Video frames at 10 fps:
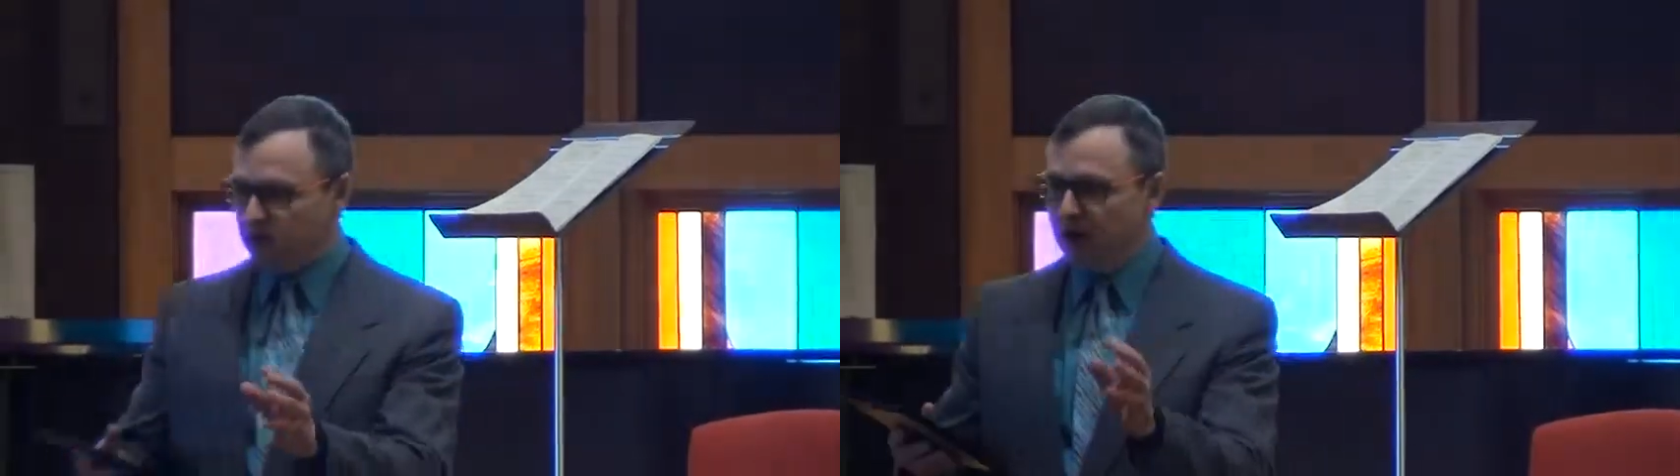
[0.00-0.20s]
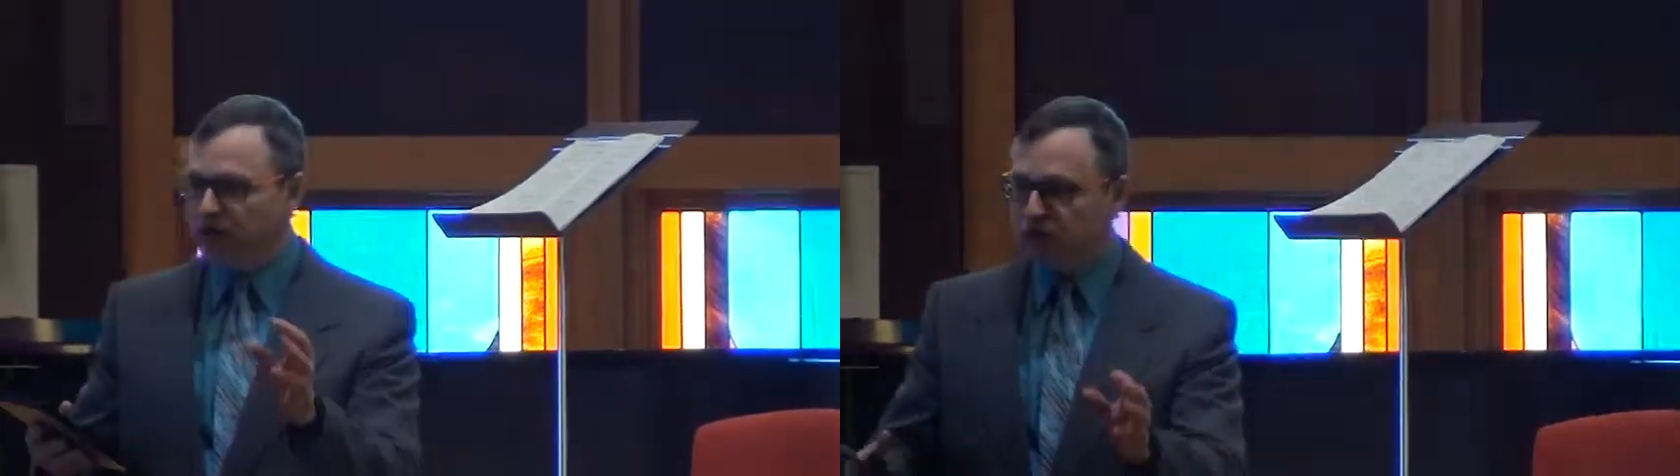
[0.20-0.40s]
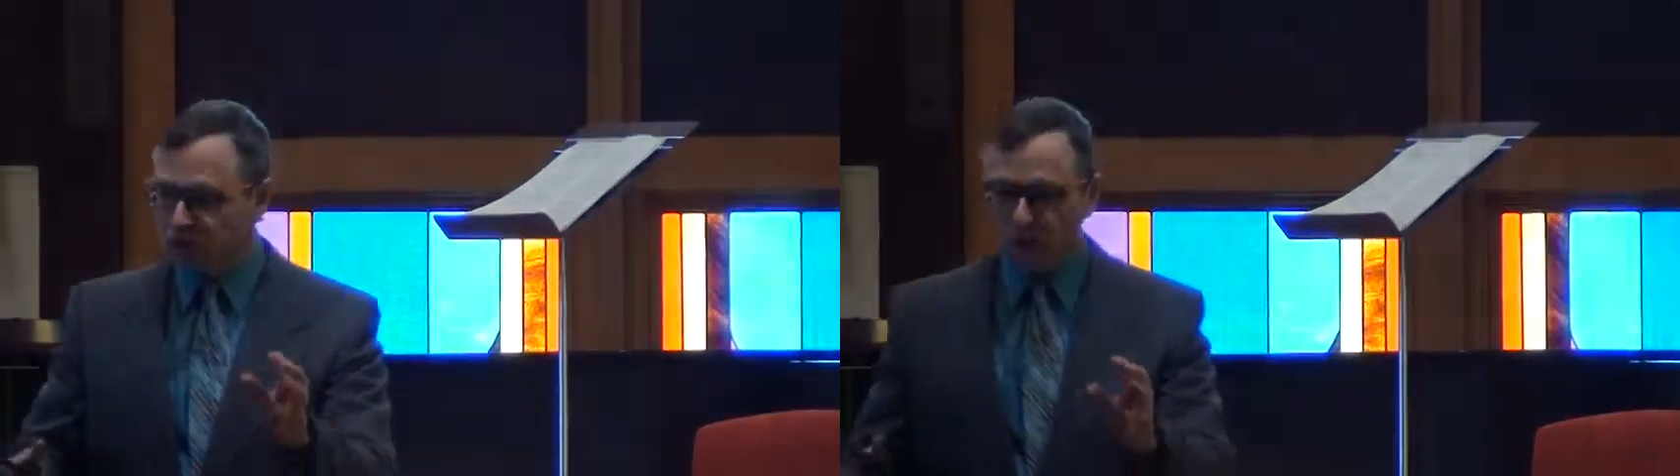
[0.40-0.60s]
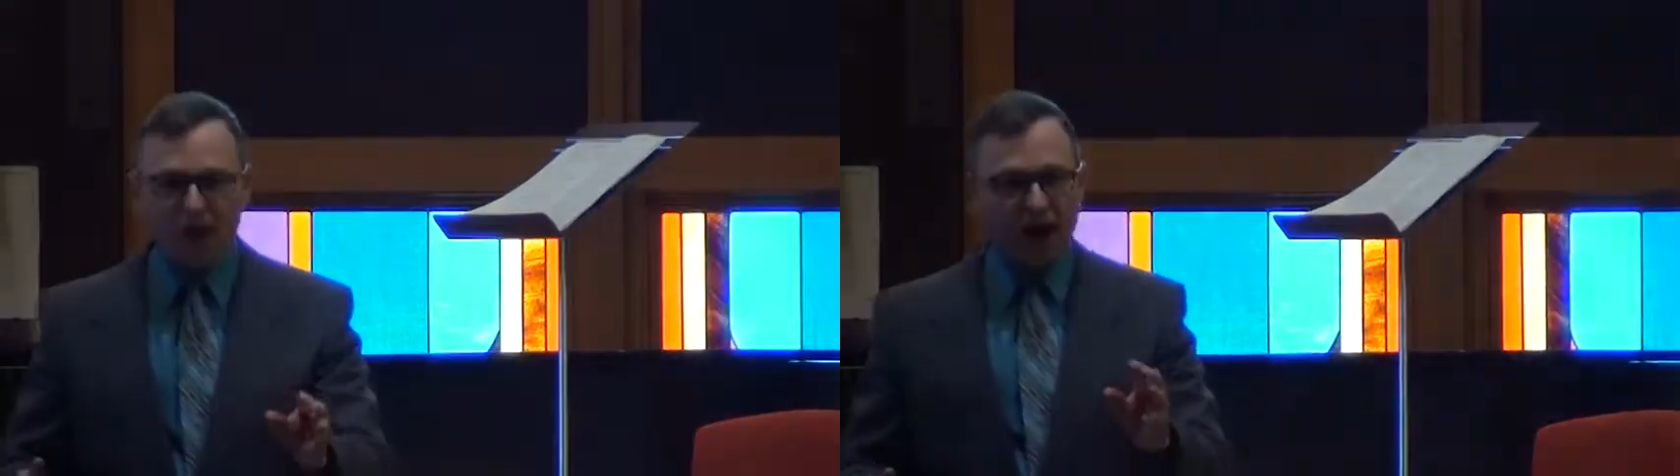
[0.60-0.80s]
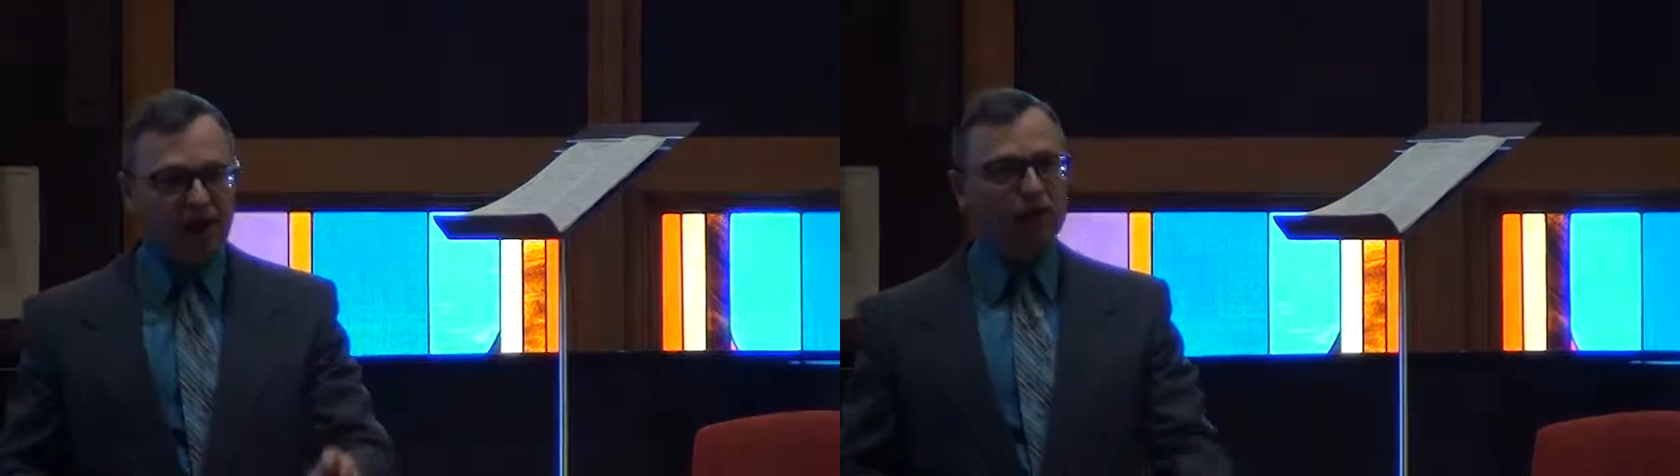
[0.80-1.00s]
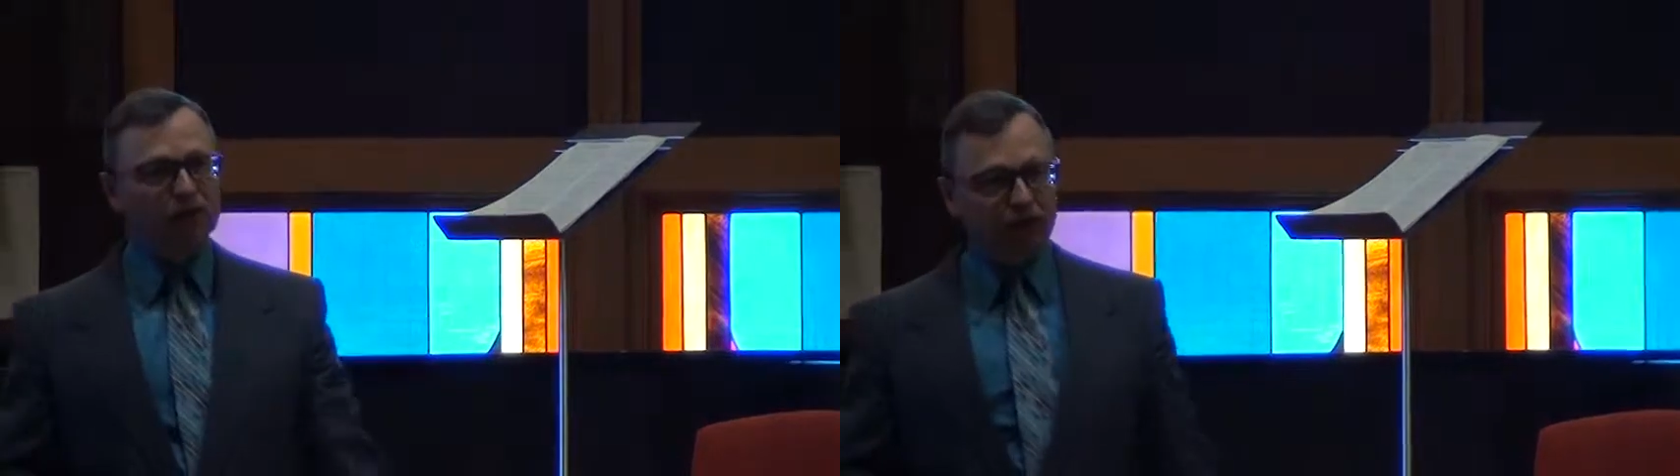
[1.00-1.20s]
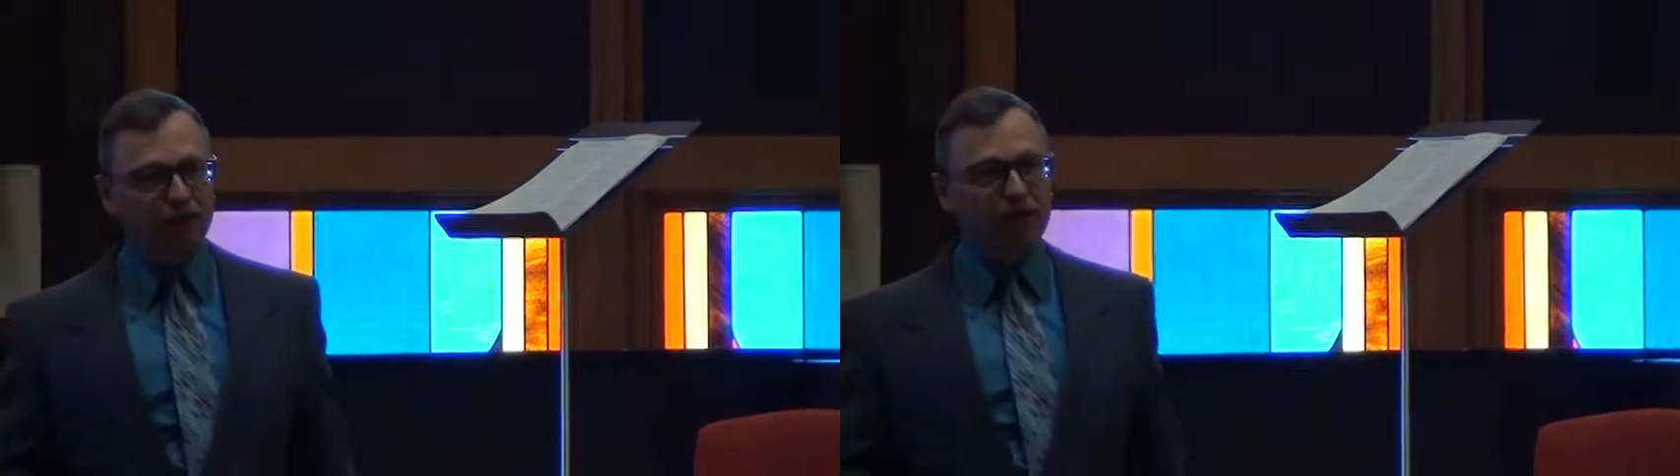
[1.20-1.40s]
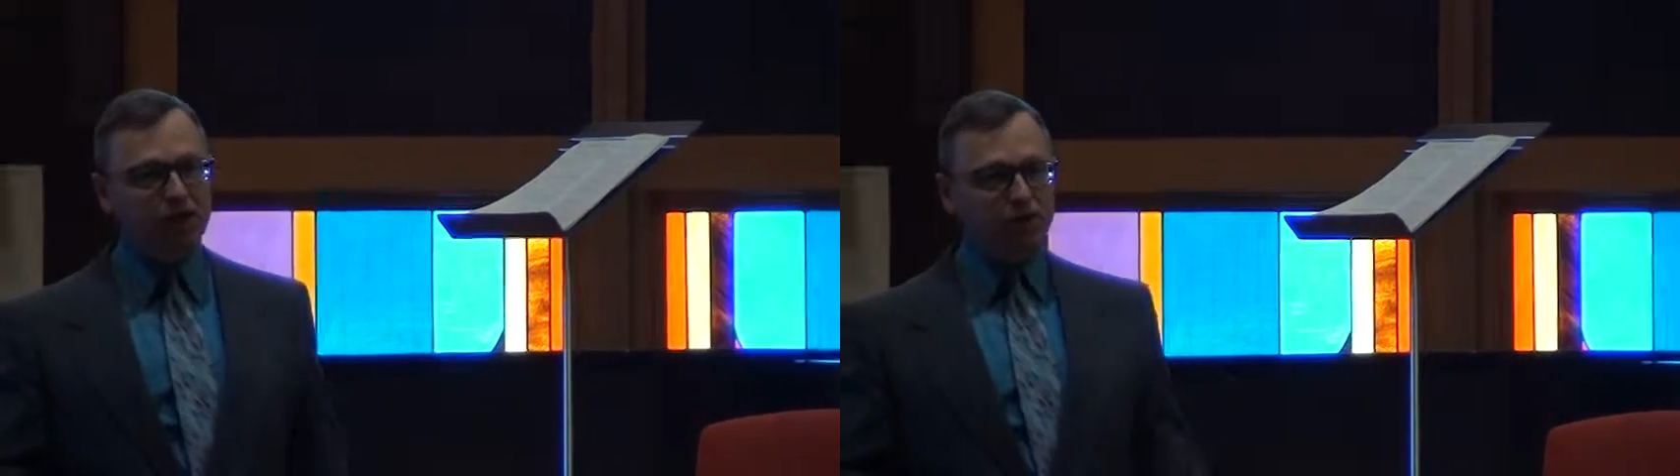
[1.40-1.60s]
we do a radical
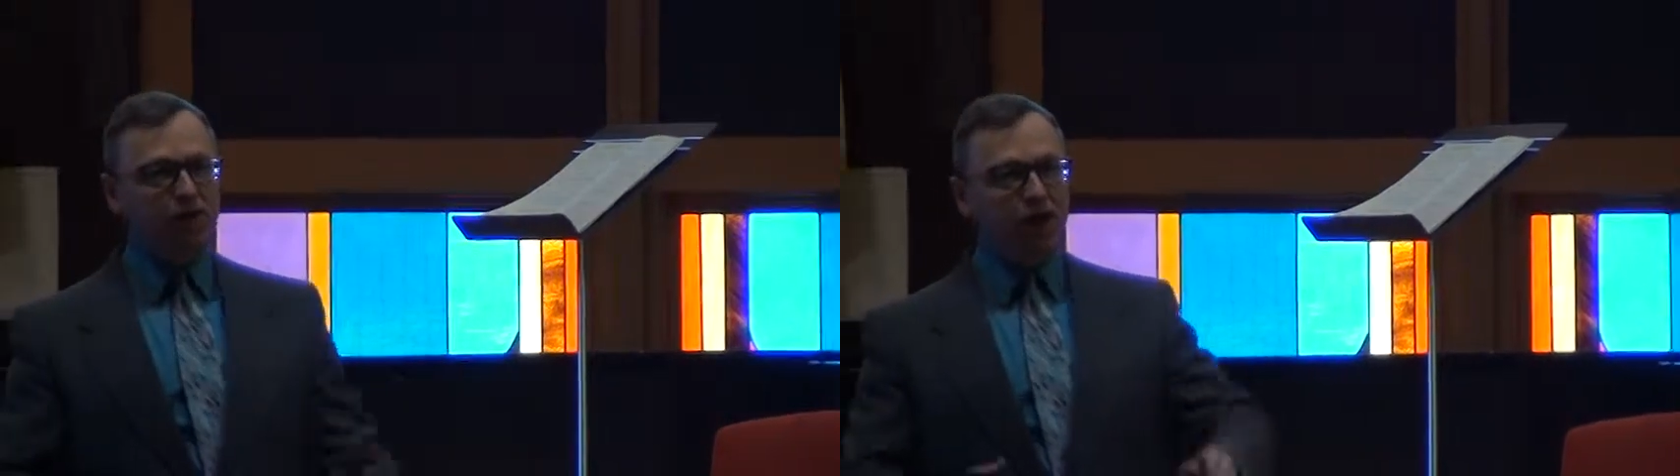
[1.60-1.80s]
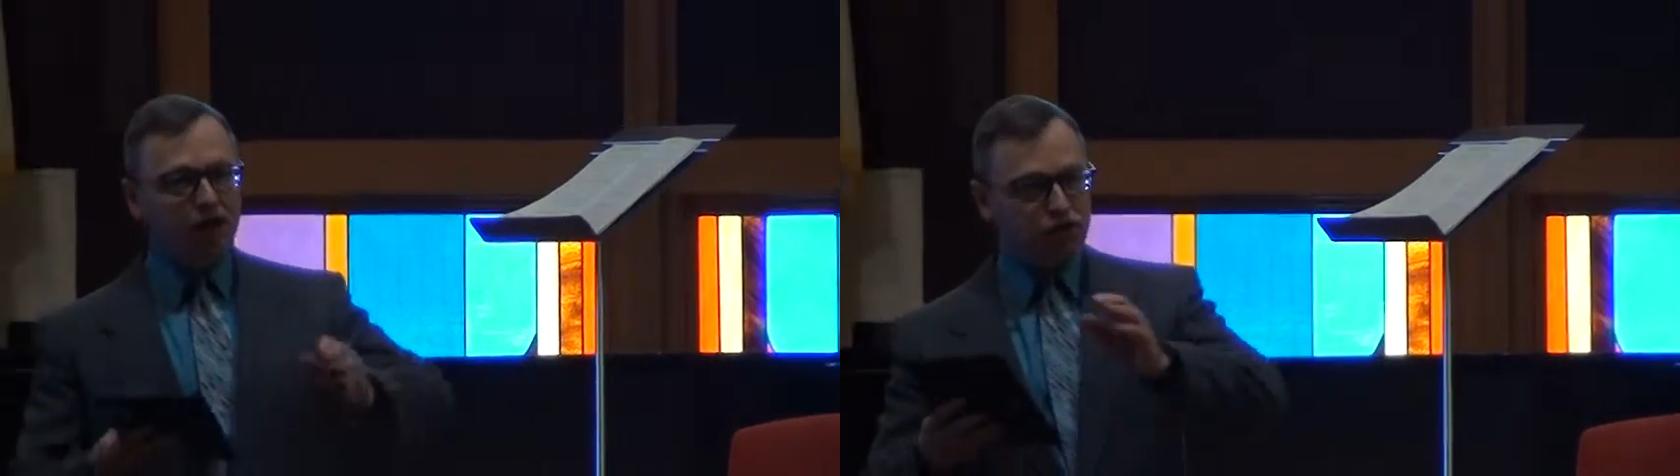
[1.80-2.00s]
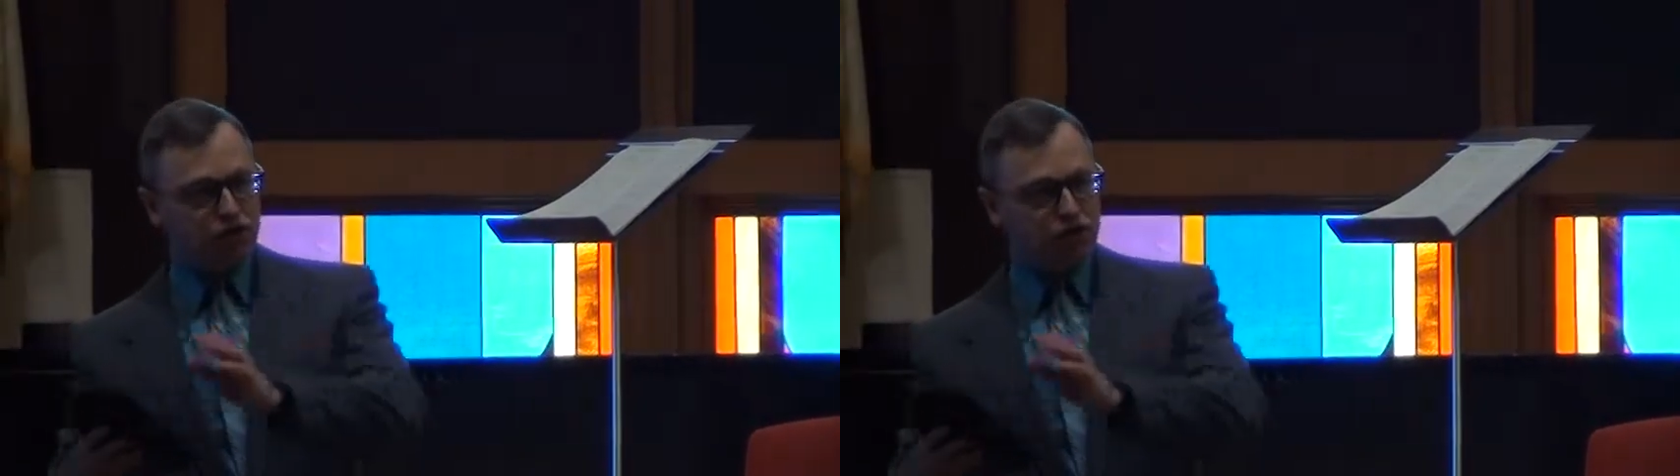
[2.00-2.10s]
intervention and